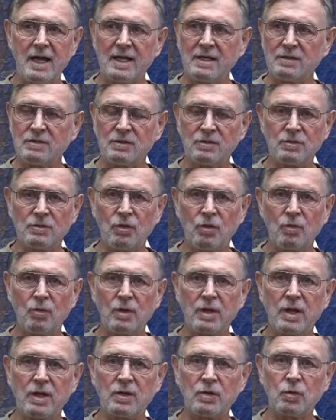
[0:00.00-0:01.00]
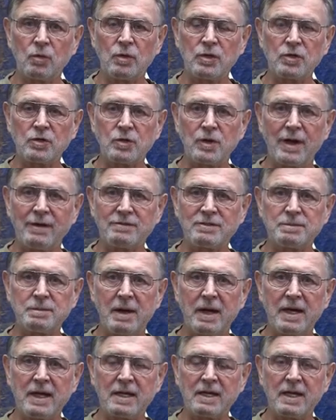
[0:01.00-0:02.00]
I don't know what other woodcrafts
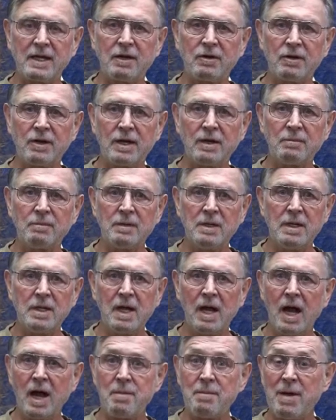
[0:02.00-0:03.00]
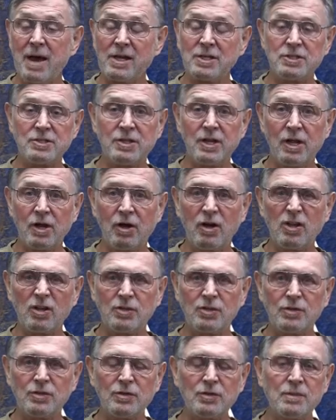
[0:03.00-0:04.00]
might carry them. I imagine they all
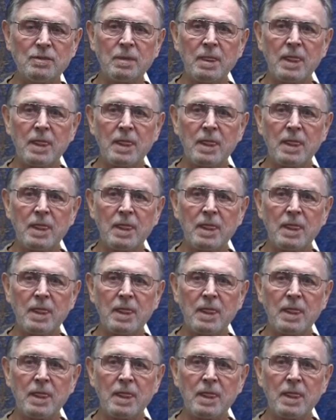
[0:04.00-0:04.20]
do.